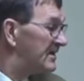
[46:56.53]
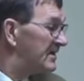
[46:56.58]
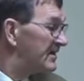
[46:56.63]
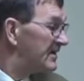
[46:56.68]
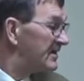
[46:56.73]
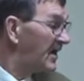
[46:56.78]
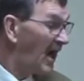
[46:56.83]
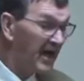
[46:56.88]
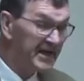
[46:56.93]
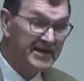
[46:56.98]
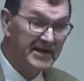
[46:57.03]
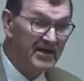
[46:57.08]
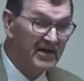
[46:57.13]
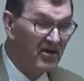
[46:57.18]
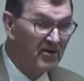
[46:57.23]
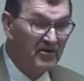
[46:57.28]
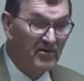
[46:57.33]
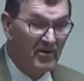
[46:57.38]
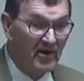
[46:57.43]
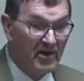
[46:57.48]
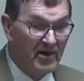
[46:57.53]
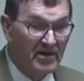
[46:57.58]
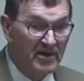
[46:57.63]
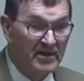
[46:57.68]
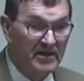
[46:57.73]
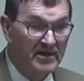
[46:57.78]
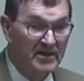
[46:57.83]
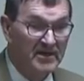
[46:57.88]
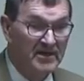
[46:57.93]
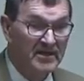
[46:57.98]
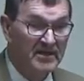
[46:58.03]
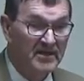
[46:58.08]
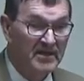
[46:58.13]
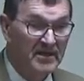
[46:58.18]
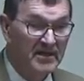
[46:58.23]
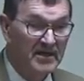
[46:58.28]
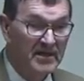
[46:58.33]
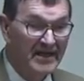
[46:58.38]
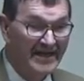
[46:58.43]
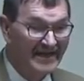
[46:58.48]
God did all the work.
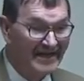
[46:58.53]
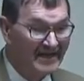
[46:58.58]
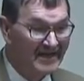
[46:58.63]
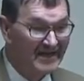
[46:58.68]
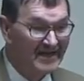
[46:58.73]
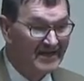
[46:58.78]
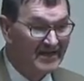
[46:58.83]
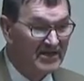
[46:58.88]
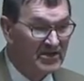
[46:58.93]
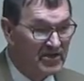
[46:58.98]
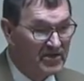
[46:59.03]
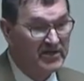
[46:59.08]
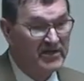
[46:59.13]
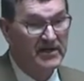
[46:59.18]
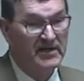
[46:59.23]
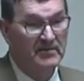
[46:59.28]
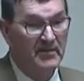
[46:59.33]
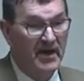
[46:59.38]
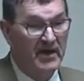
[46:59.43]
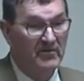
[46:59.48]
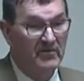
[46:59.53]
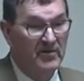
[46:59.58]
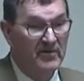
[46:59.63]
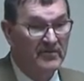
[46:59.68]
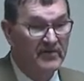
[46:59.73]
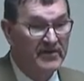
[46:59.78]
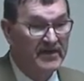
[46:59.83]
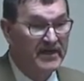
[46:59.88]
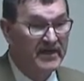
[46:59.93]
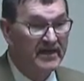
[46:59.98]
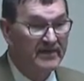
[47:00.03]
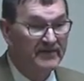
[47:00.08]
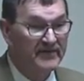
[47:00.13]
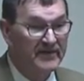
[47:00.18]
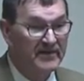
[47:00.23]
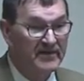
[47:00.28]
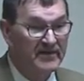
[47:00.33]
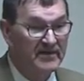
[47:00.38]
You need to make room for the gift.